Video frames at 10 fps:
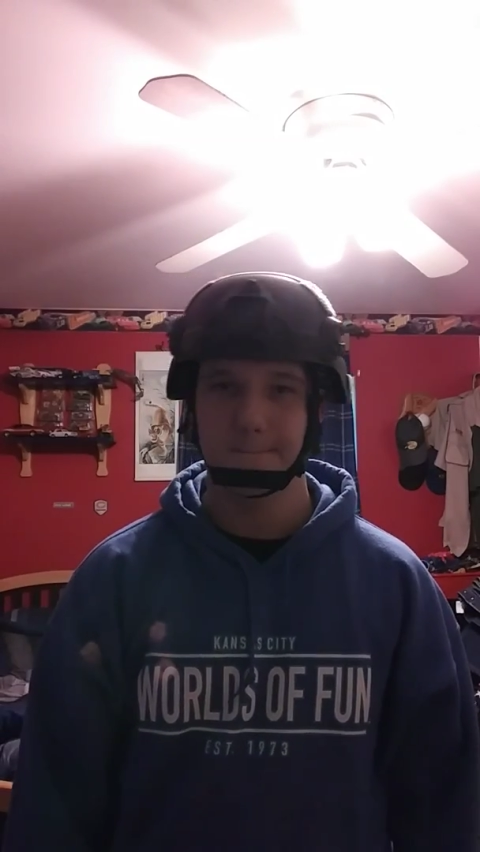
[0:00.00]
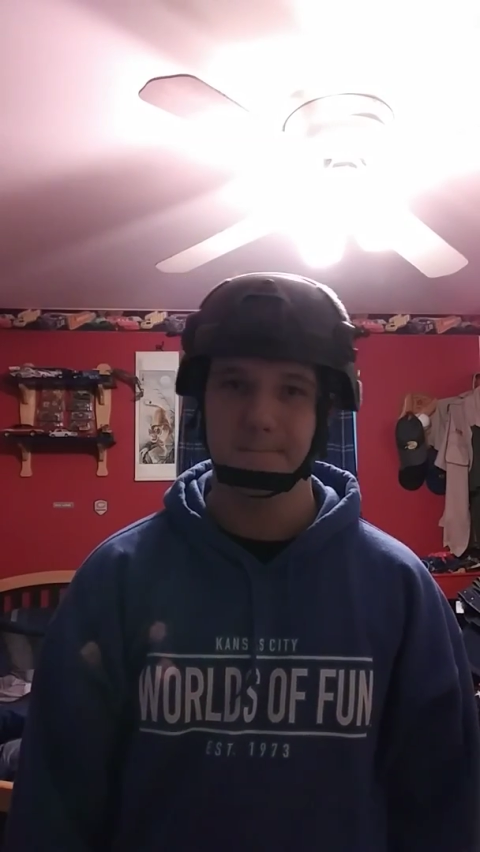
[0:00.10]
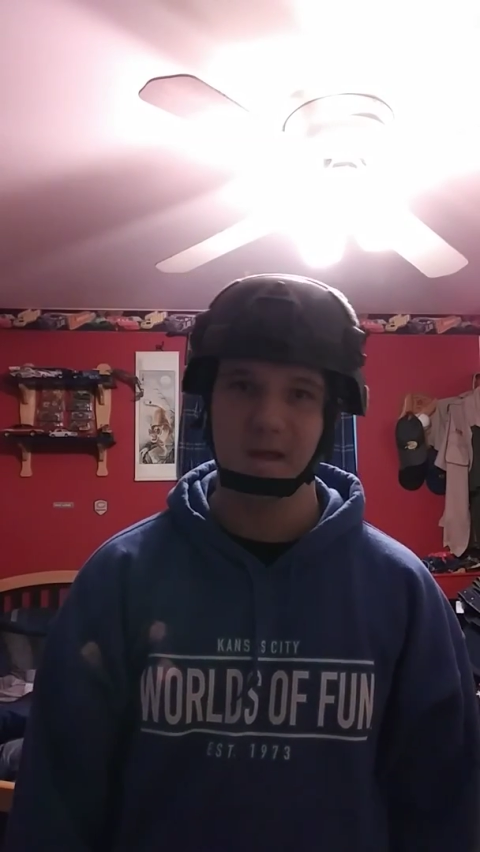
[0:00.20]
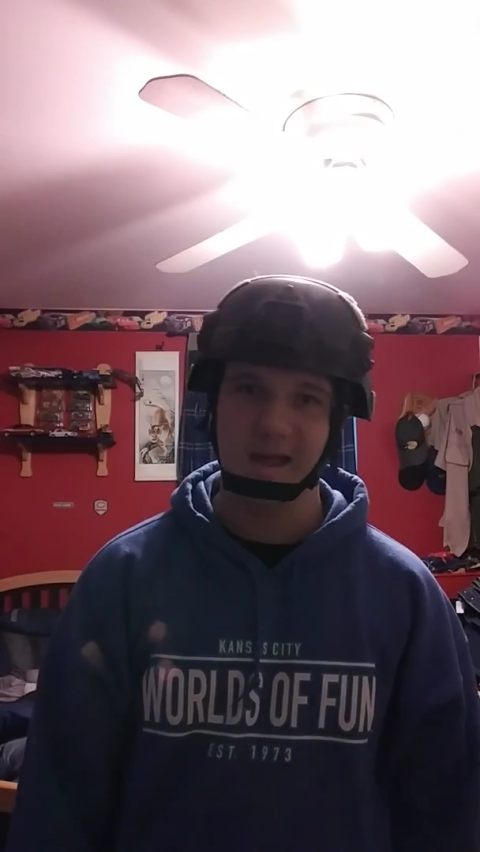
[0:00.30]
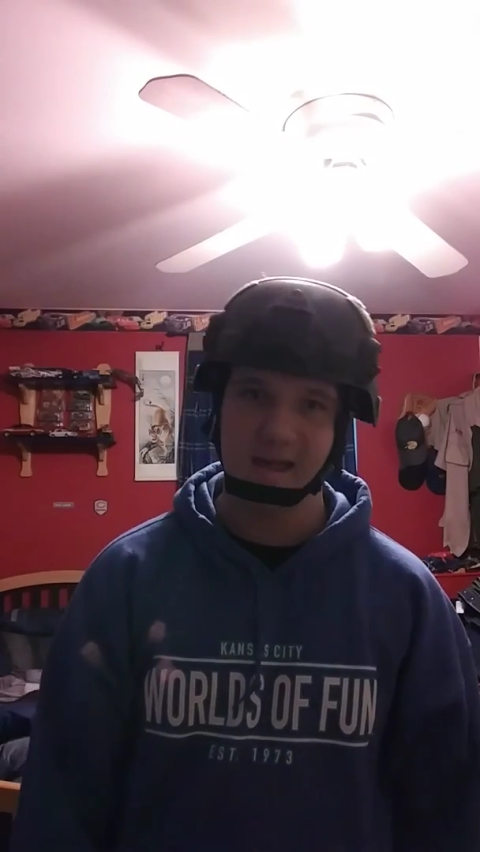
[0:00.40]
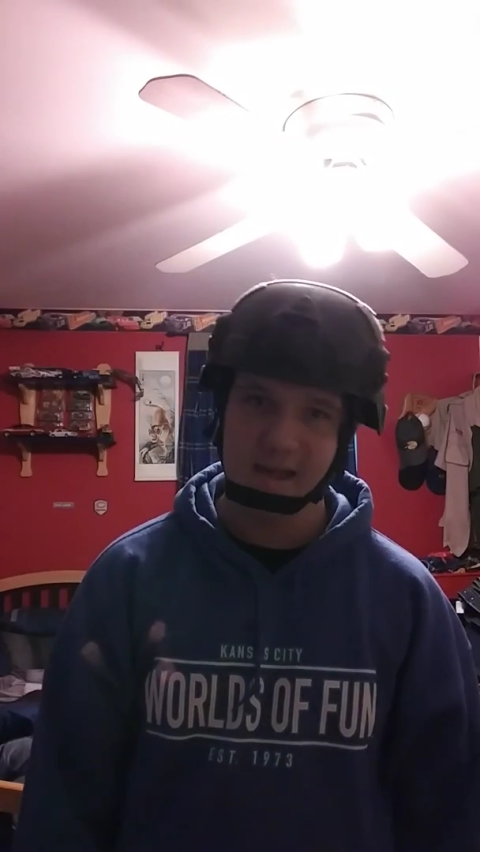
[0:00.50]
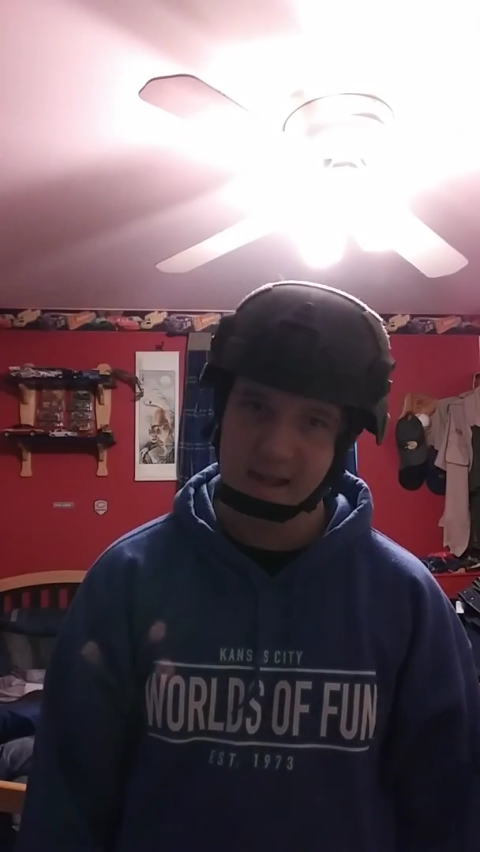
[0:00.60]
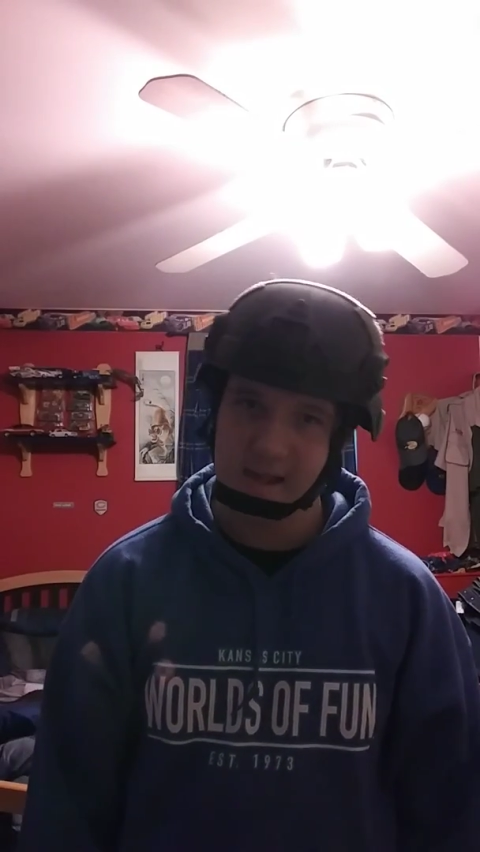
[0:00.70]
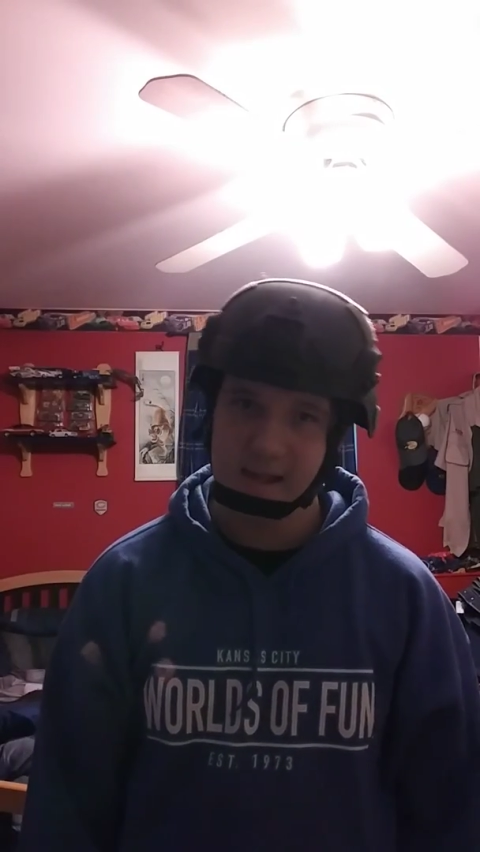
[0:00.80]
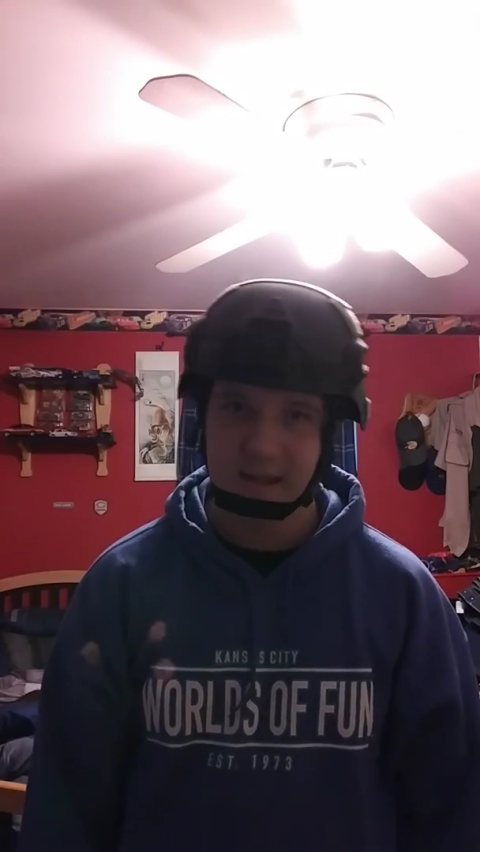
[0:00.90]

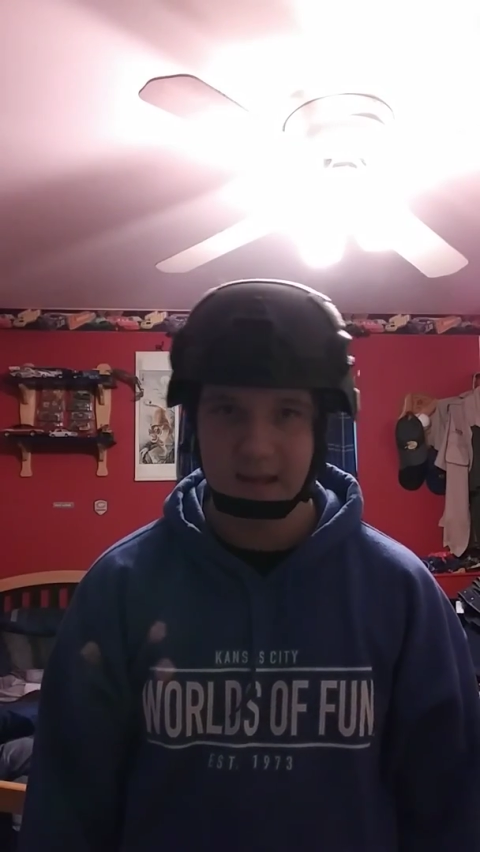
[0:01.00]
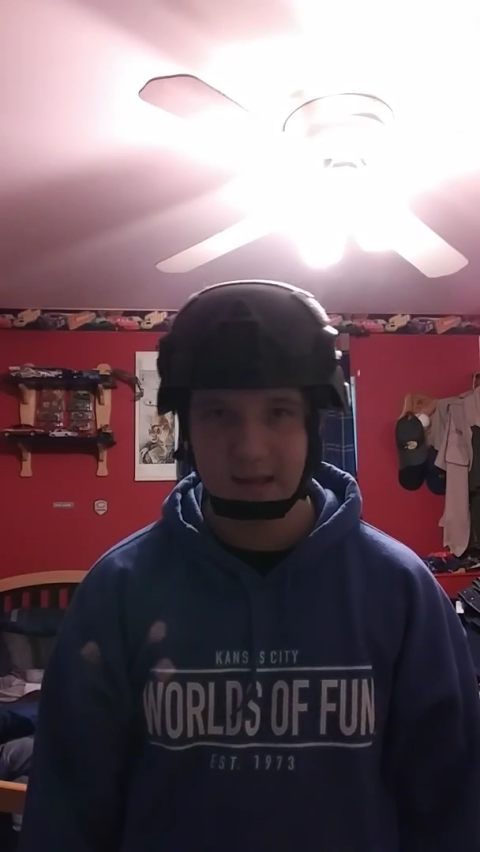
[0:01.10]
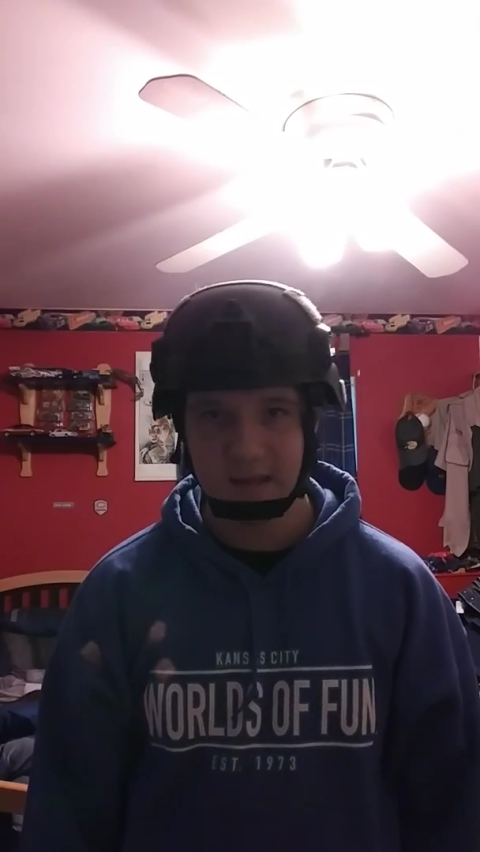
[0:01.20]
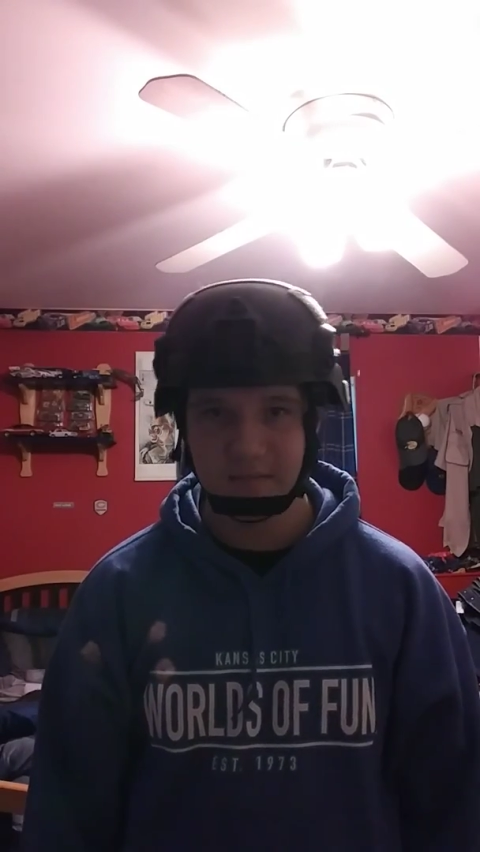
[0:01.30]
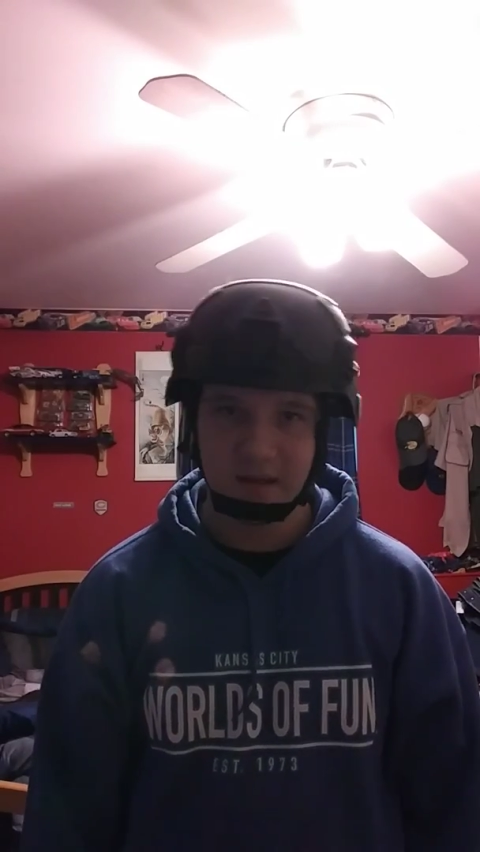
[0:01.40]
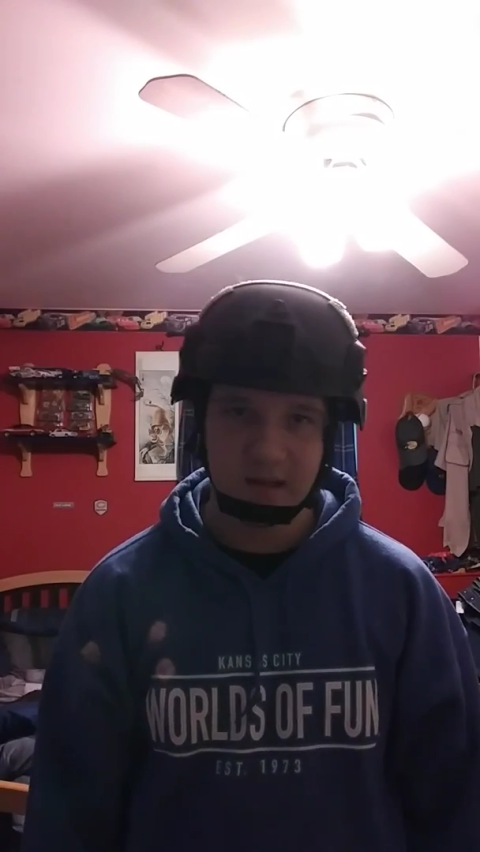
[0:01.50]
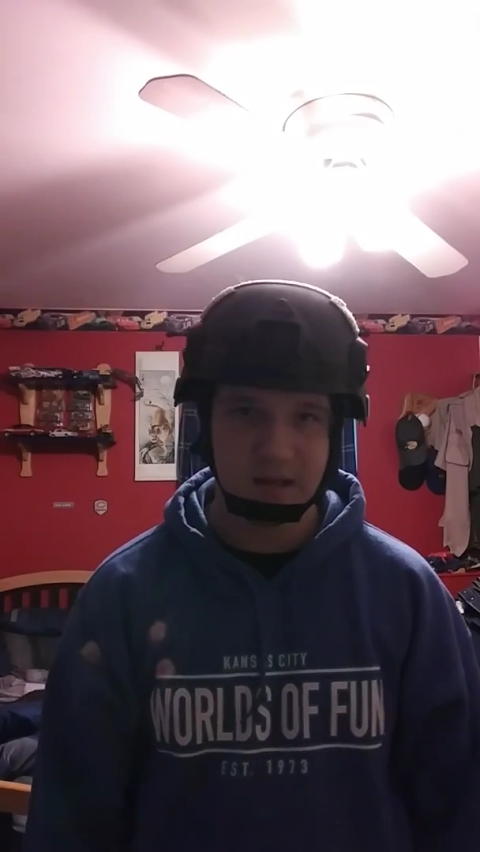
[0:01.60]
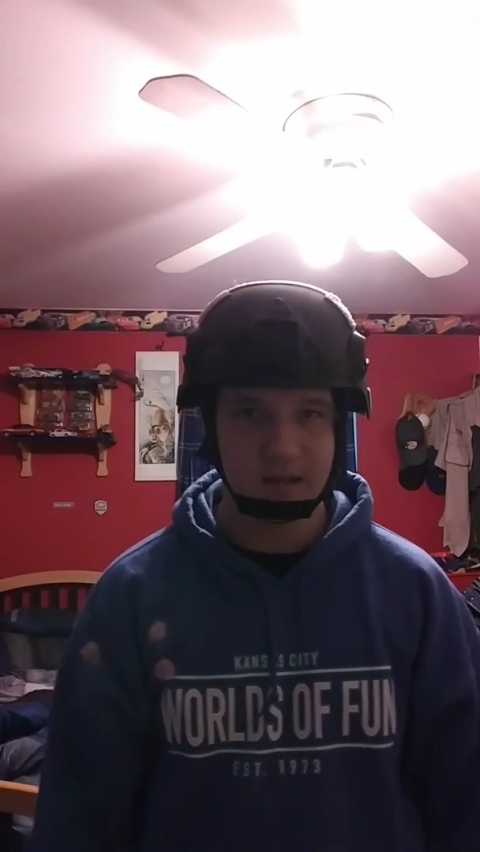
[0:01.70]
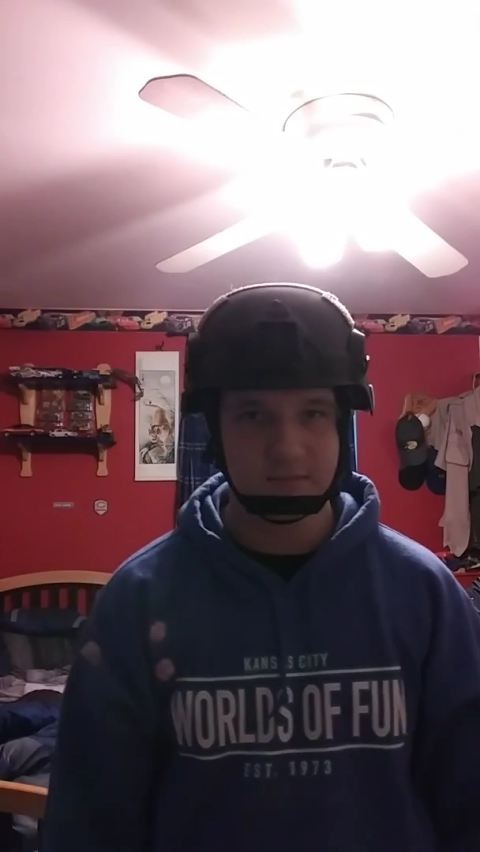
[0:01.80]
maybe,